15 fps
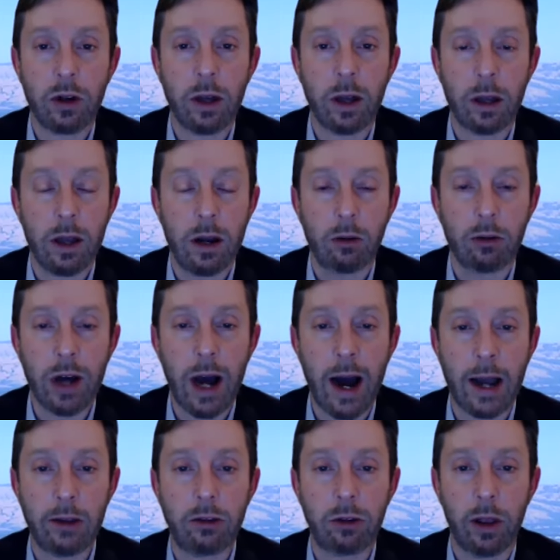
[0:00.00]
to
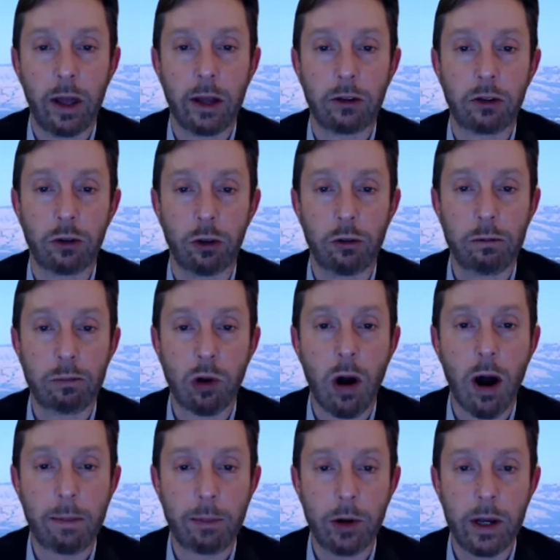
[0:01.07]
isolate certain
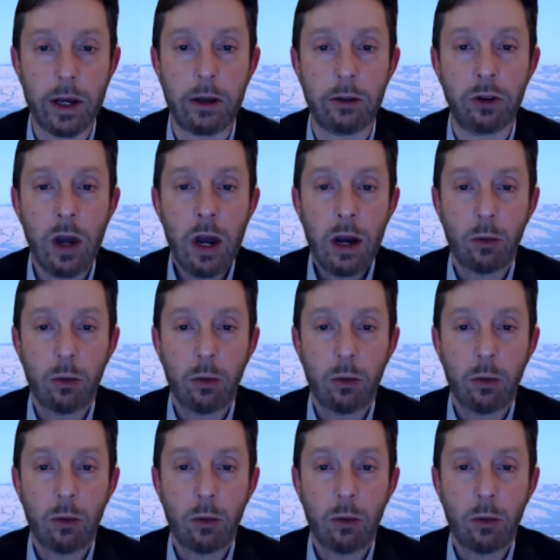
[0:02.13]
properties